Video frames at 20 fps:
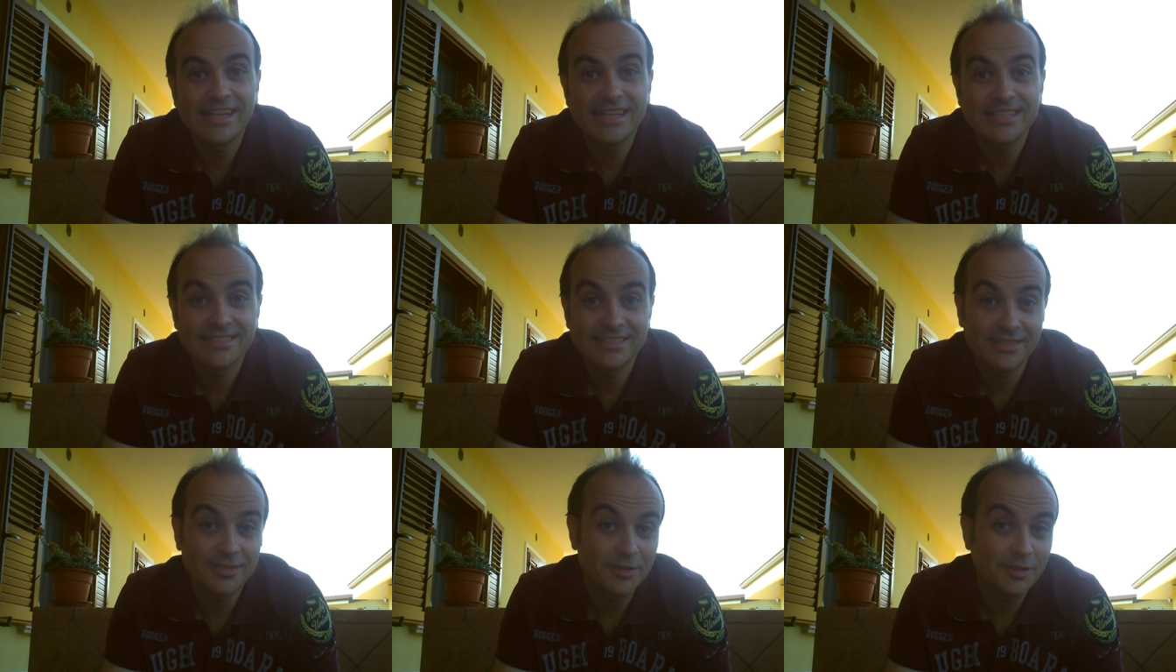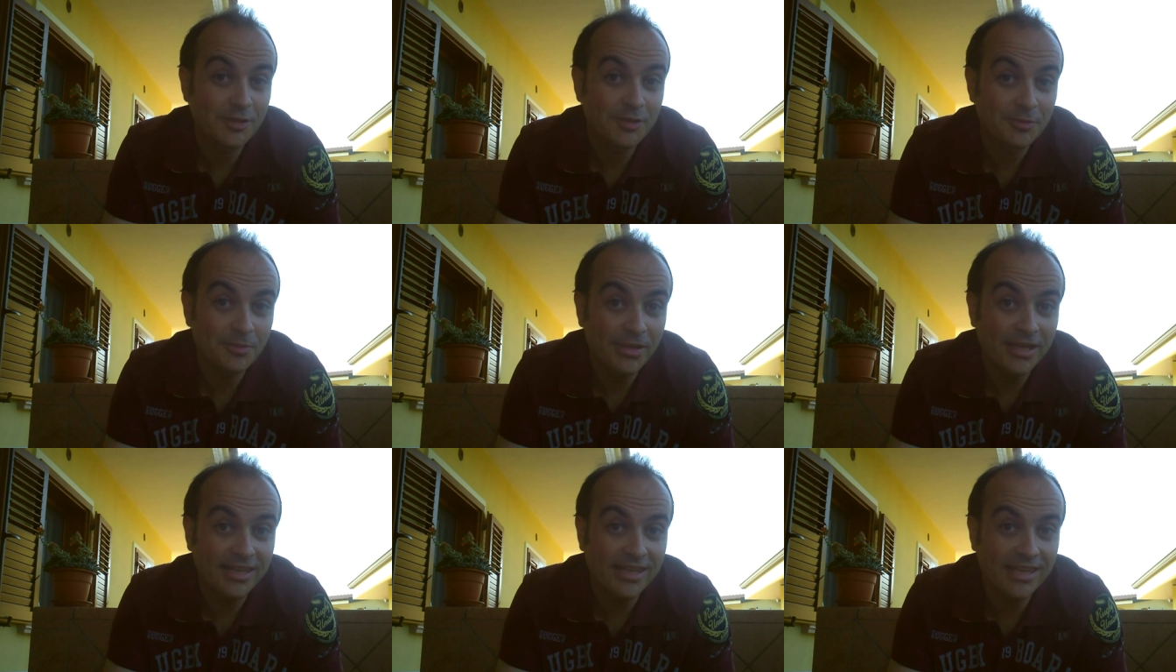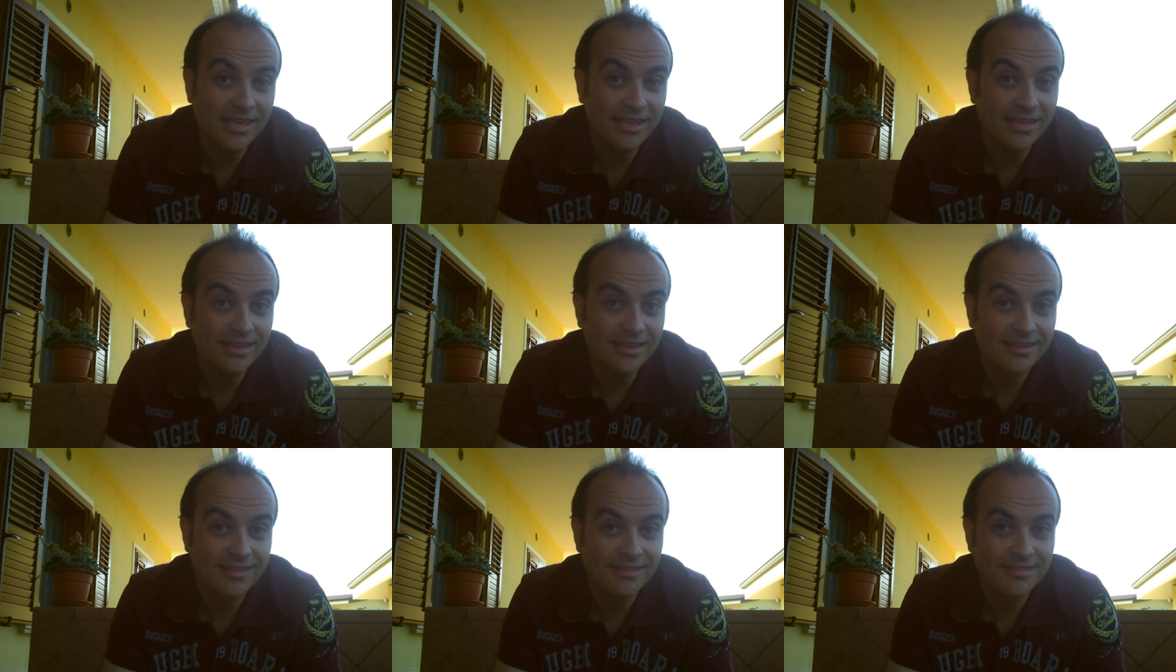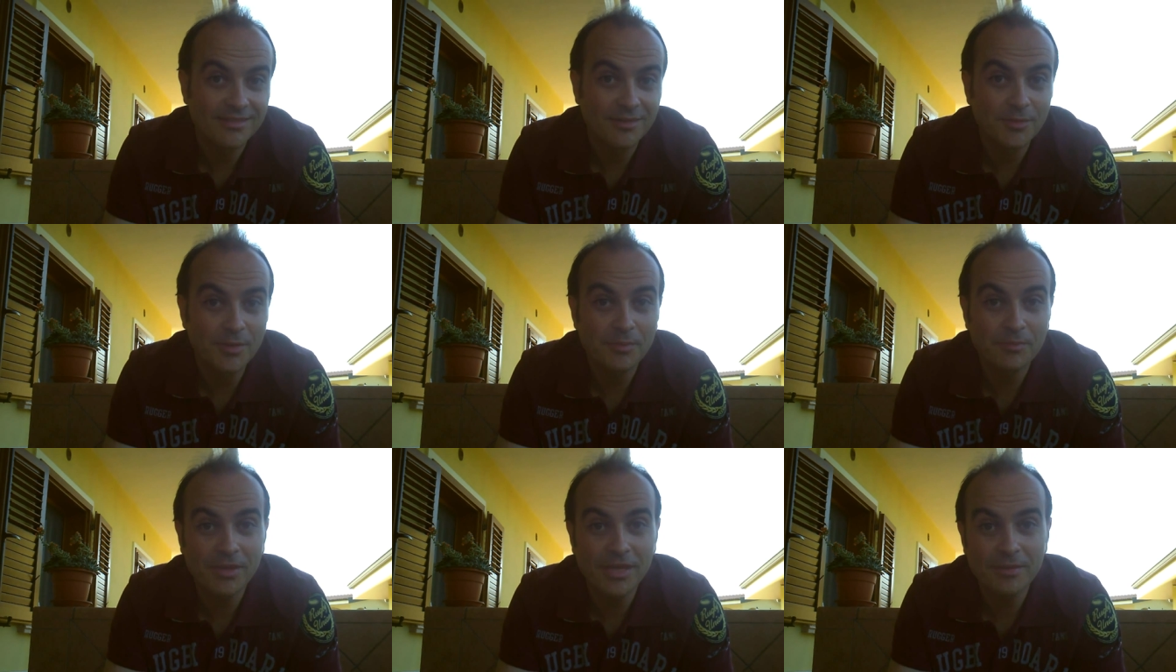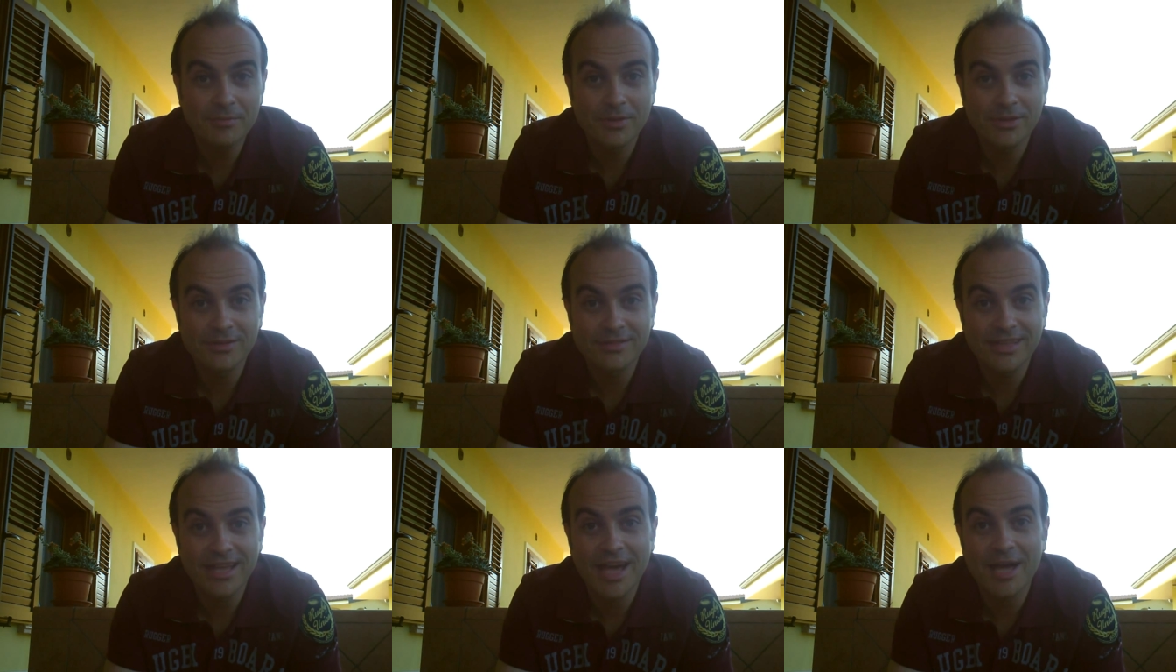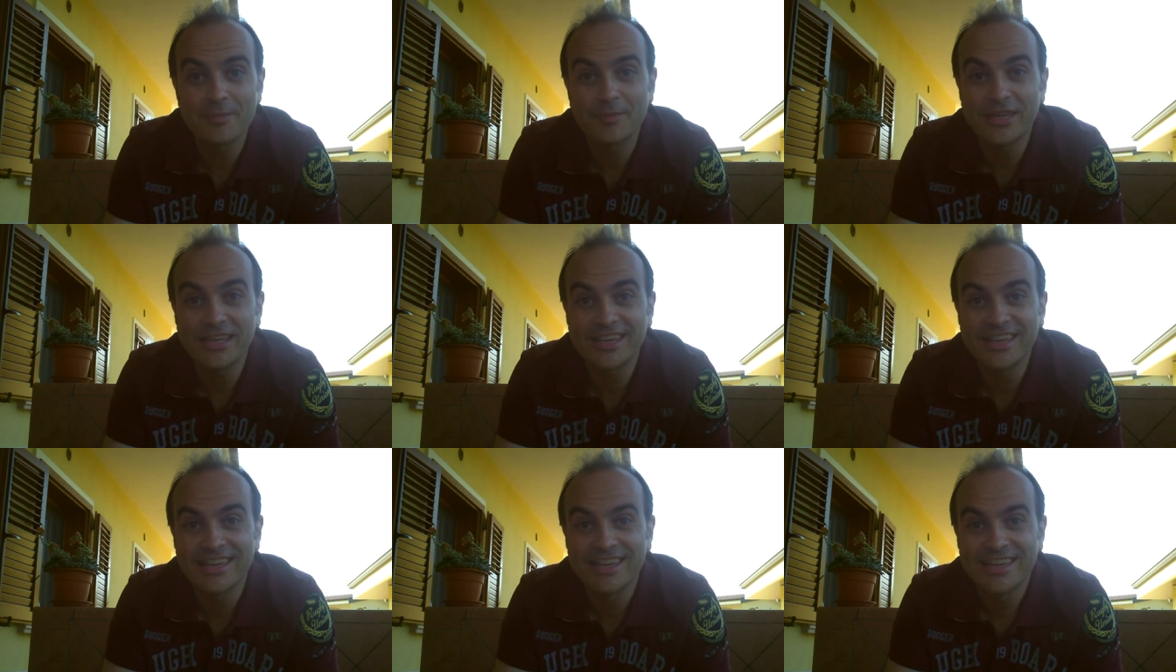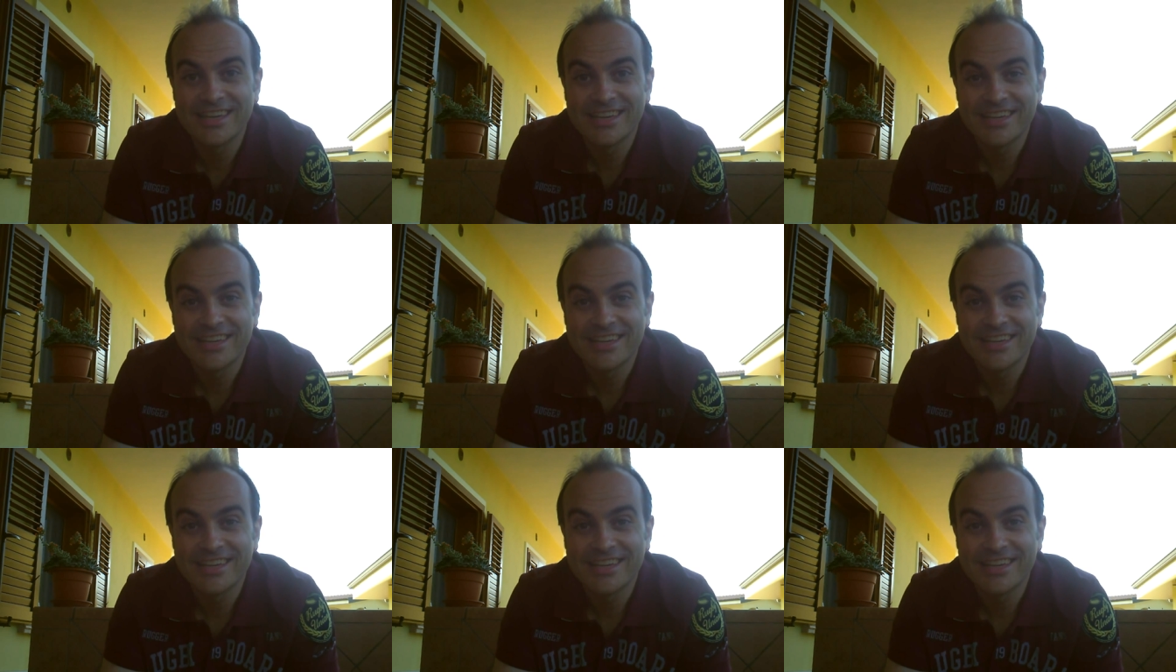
And then I started speaking with people coming